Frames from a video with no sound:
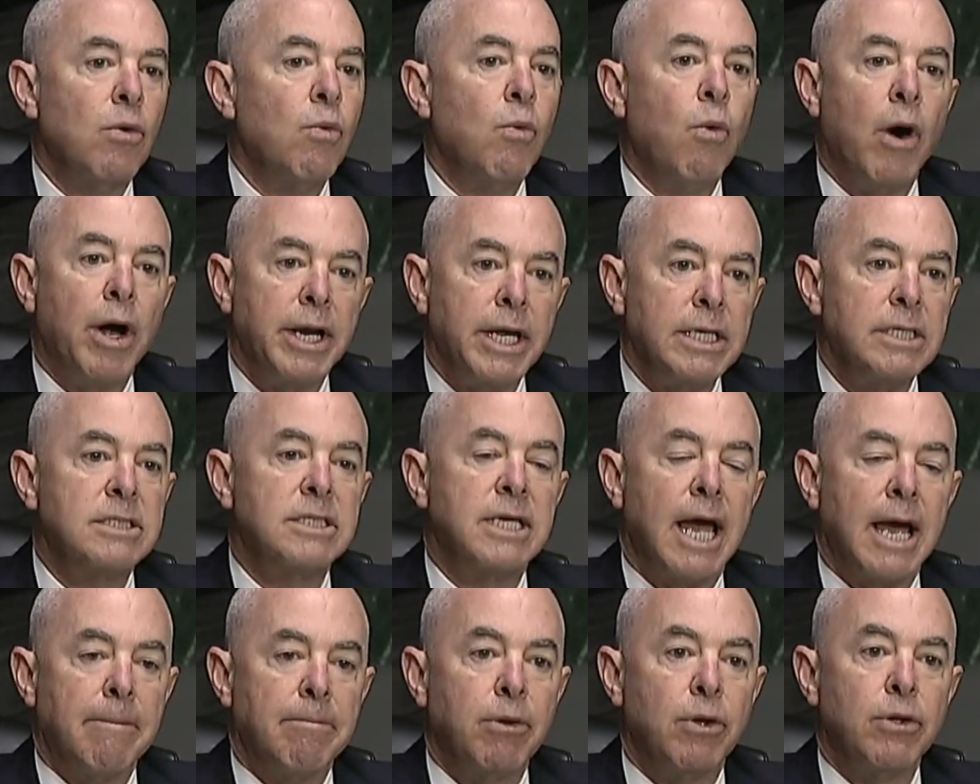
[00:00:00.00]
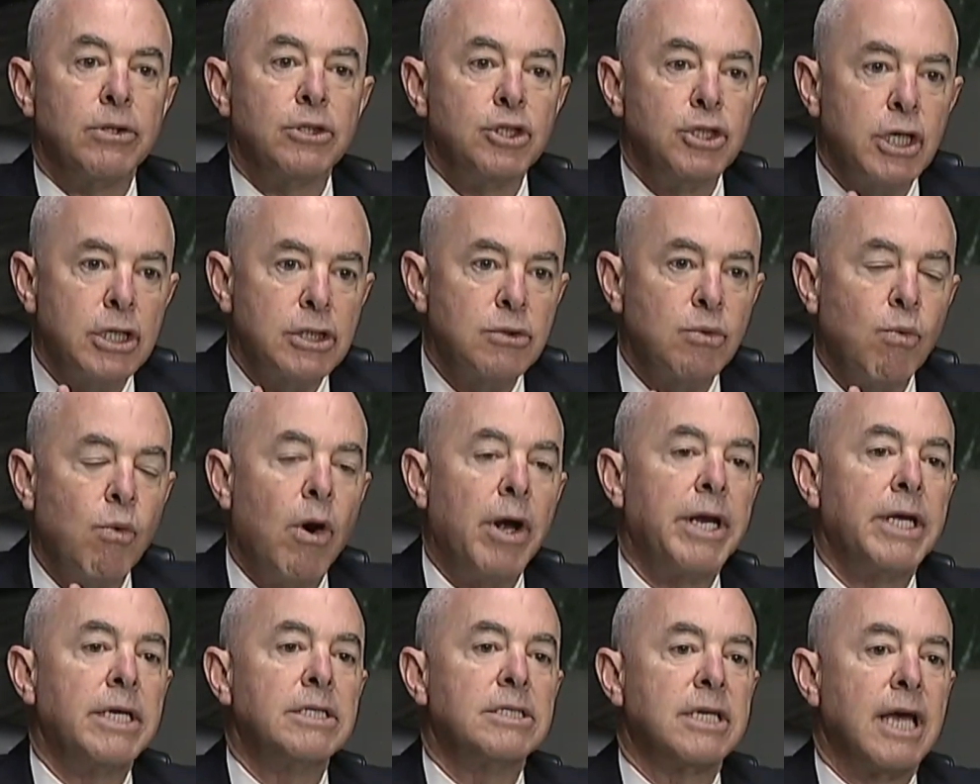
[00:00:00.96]
One example, just
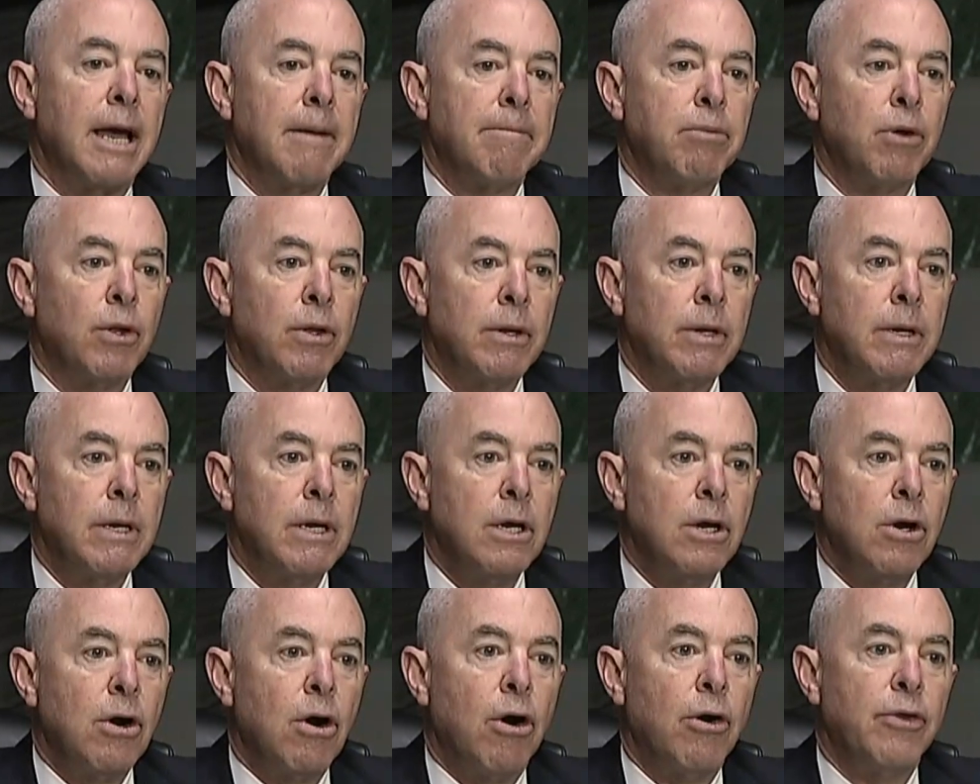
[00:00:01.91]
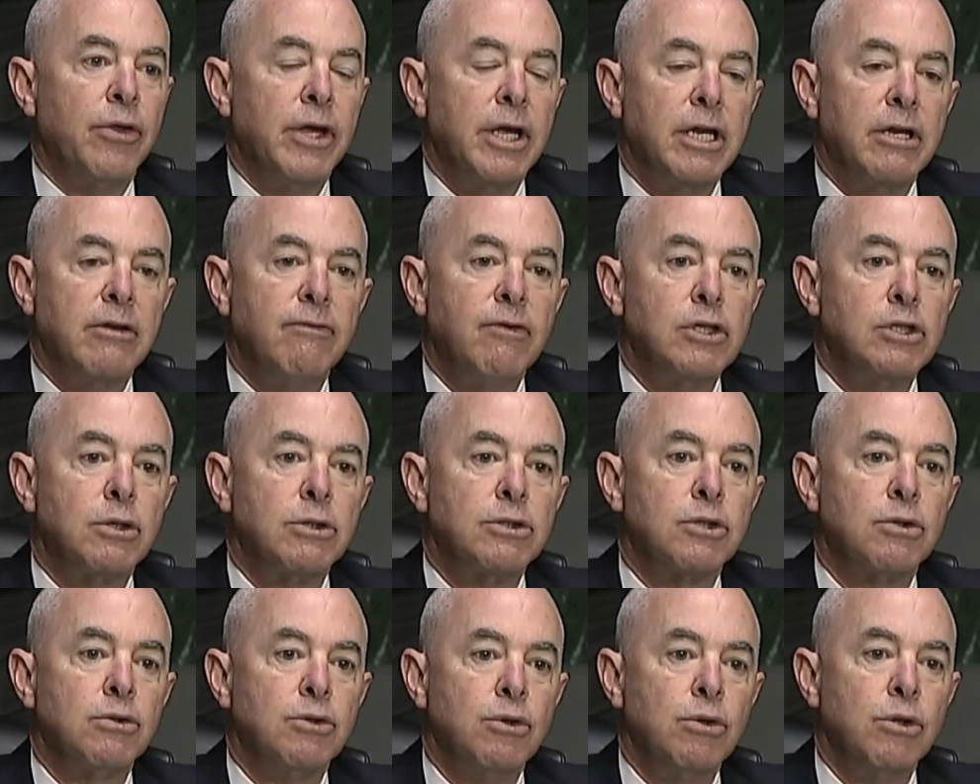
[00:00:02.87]
one example, are the
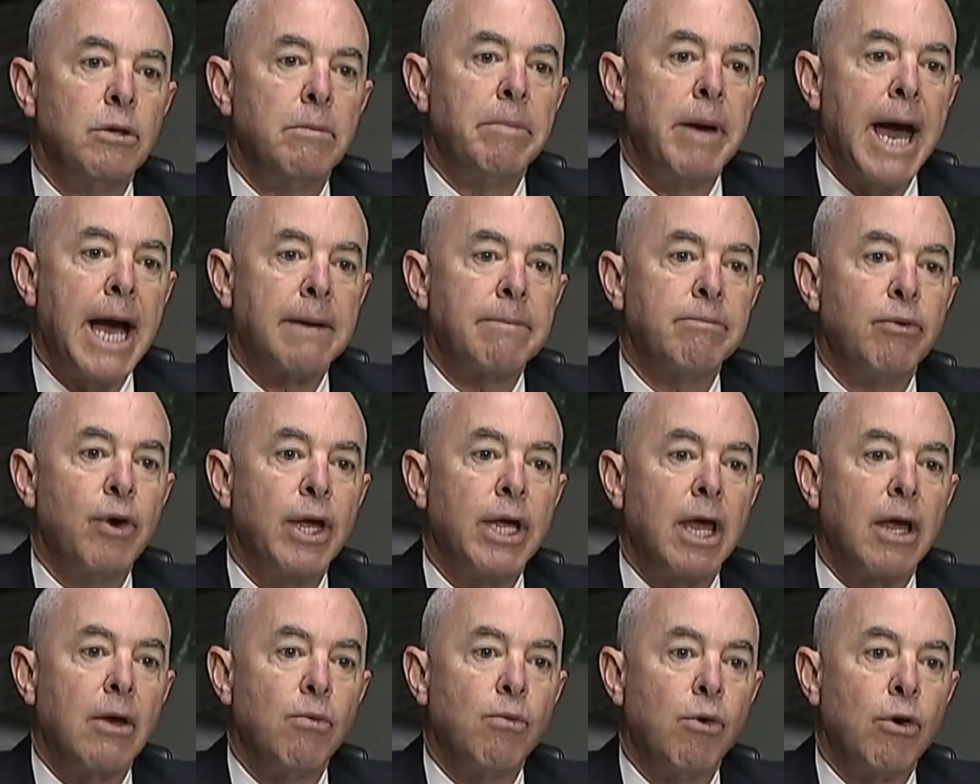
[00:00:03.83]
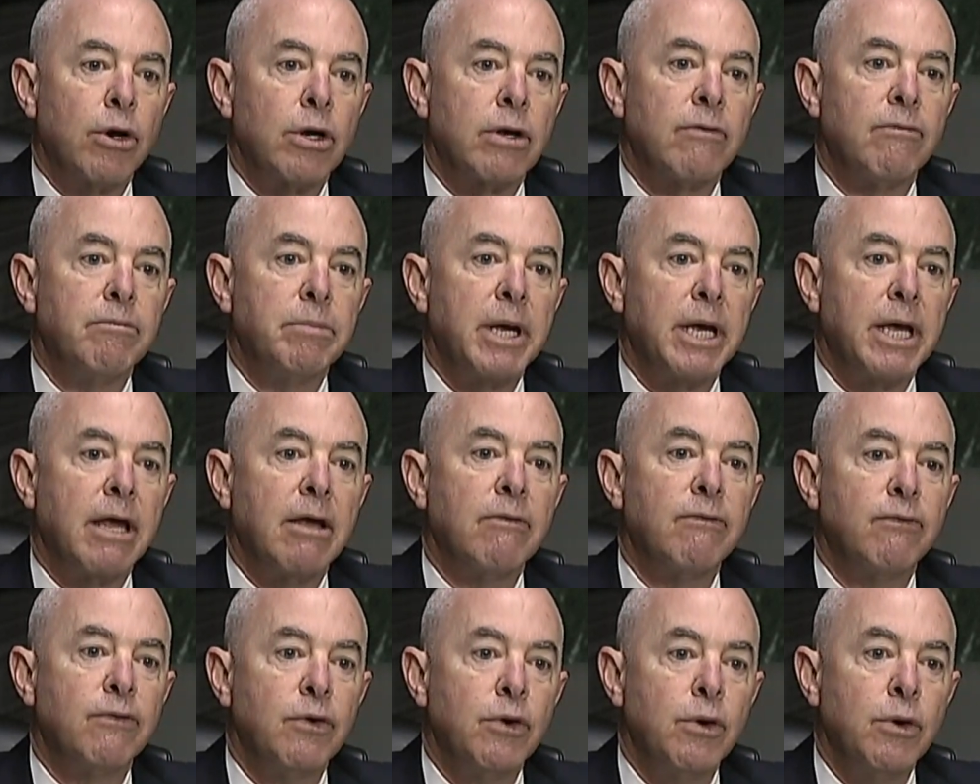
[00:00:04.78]
individuals who do the backbreaking work of
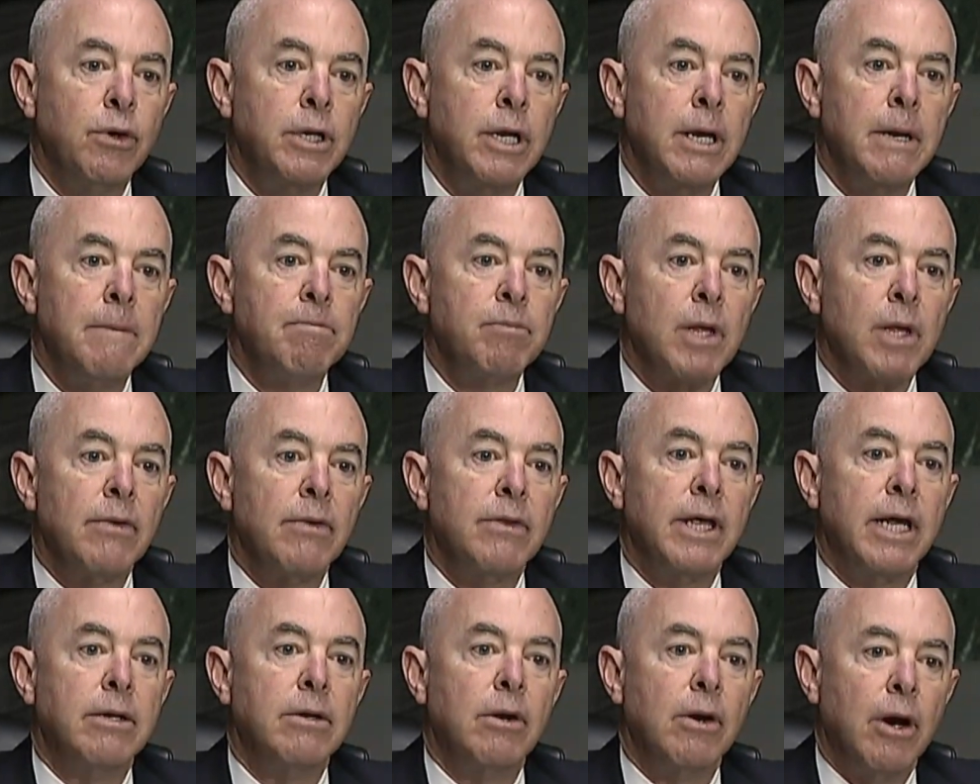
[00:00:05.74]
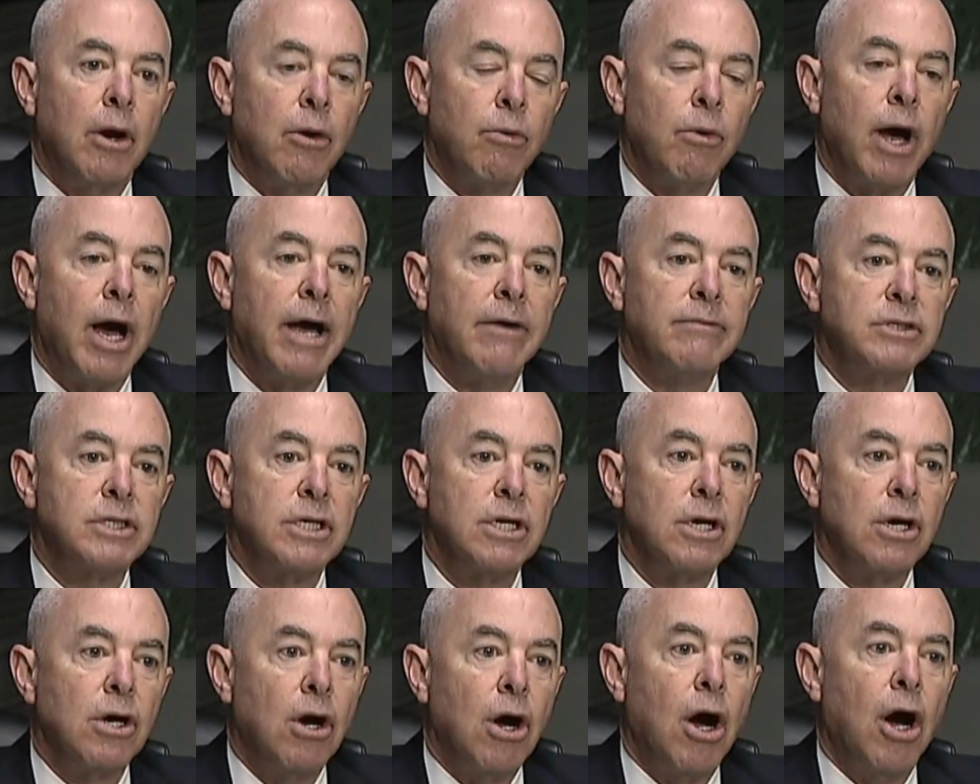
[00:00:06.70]
picking food that arrives
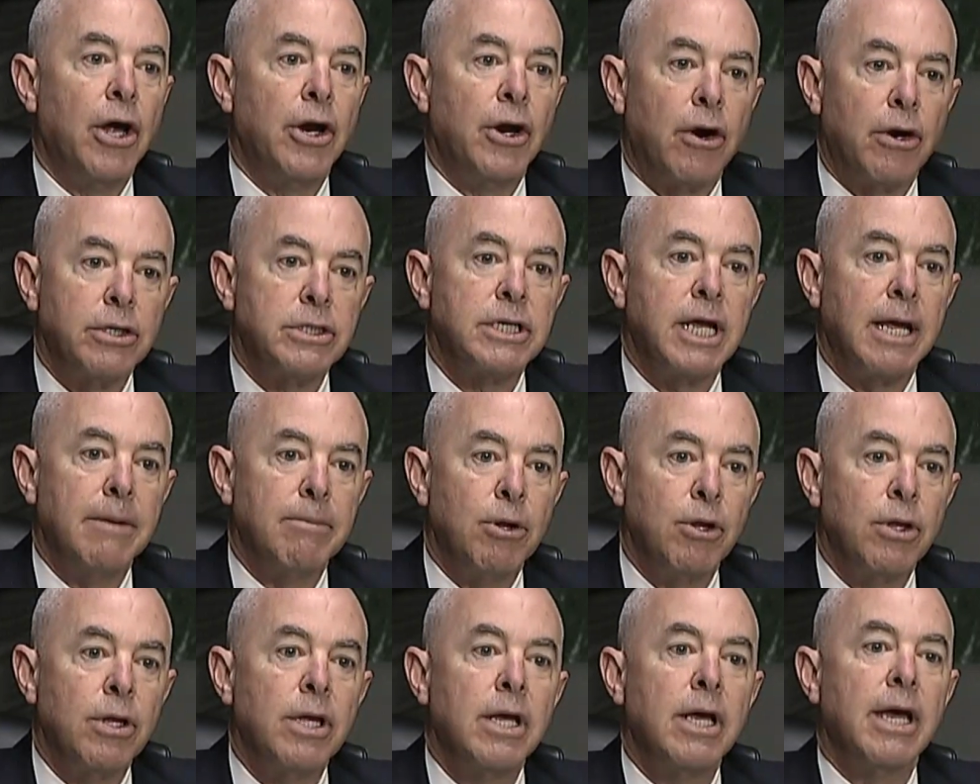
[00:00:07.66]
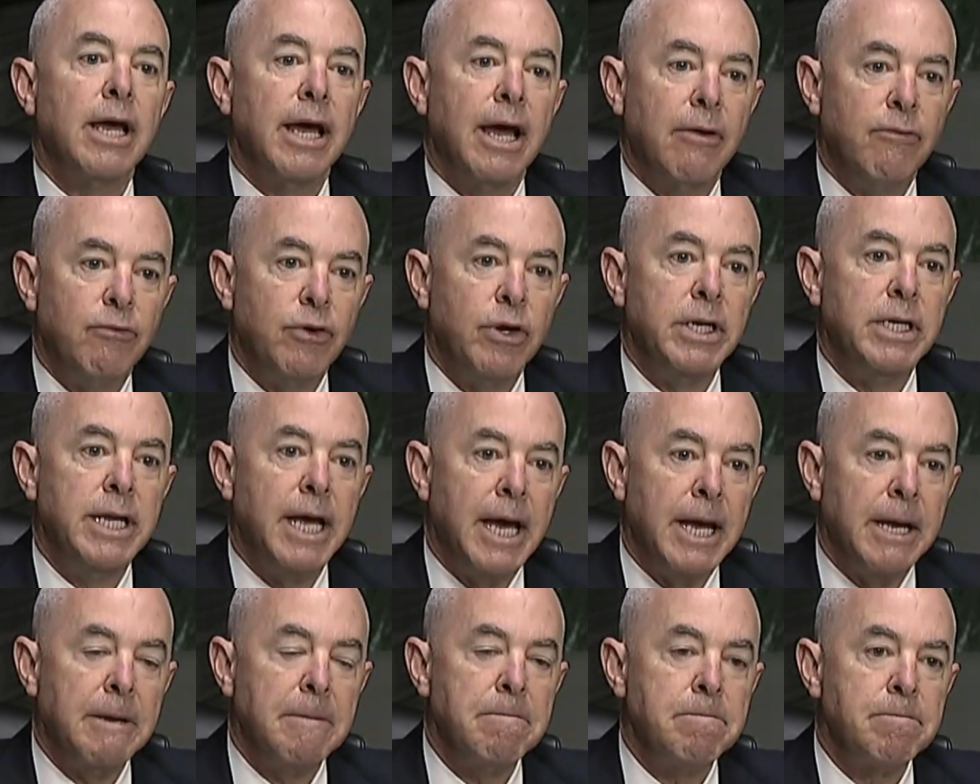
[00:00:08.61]
on our table every
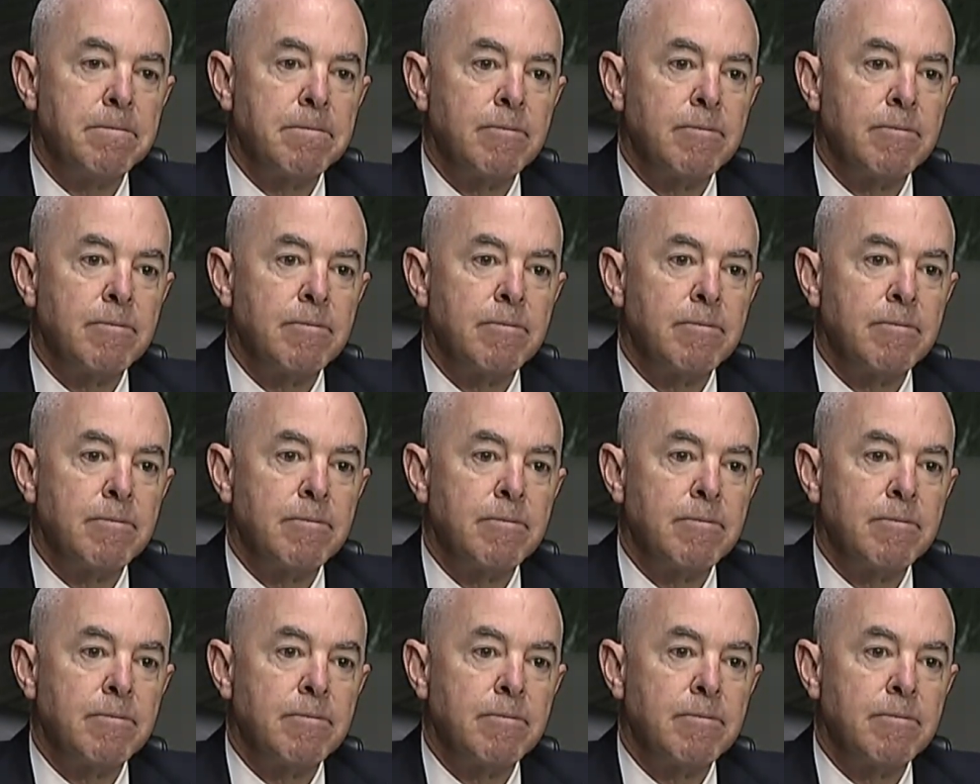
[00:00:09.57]
day.